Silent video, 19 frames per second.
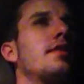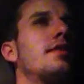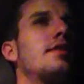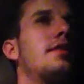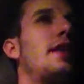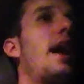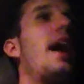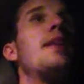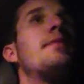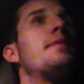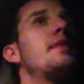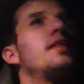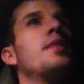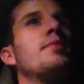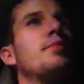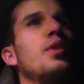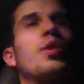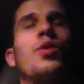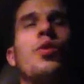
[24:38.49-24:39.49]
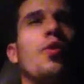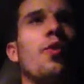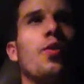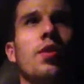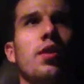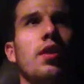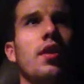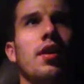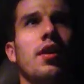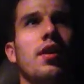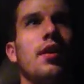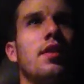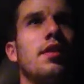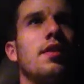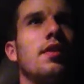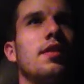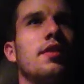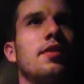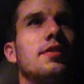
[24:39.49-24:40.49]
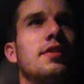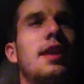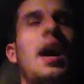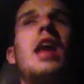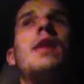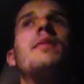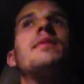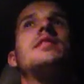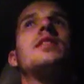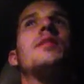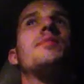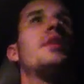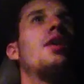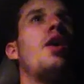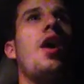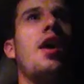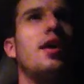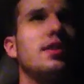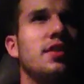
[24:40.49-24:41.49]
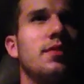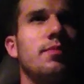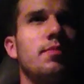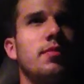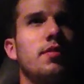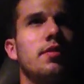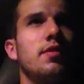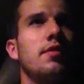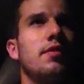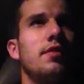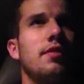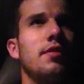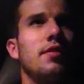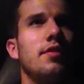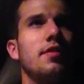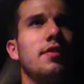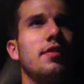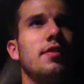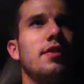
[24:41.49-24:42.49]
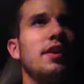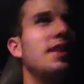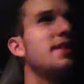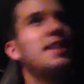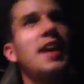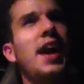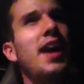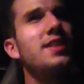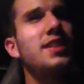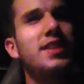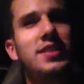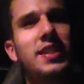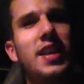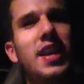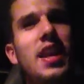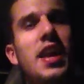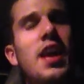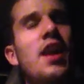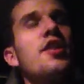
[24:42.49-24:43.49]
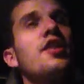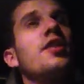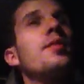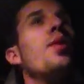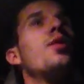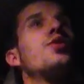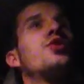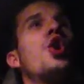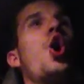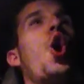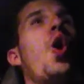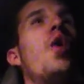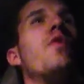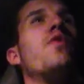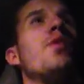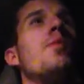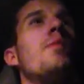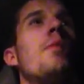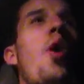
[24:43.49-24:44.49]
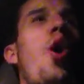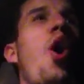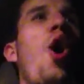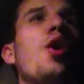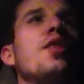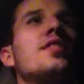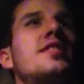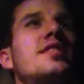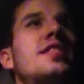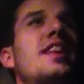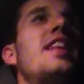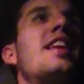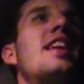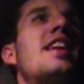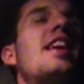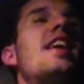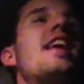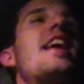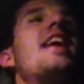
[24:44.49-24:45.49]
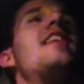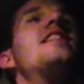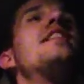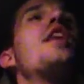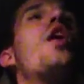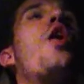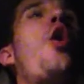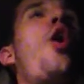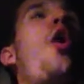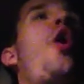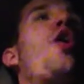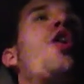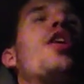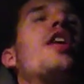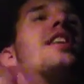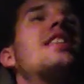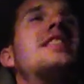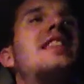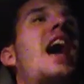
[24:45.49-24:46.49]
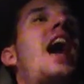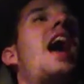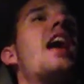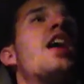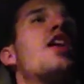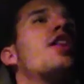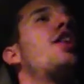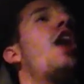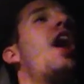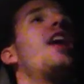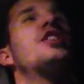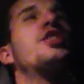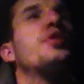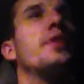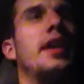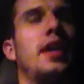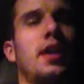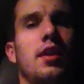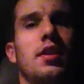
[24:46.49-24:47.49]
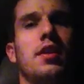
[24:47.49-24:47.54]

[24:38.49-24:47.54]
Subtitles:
It's got to be something cool. It's got to be something awesome. It's Kansas City, the most over-malled city in the whole entire country.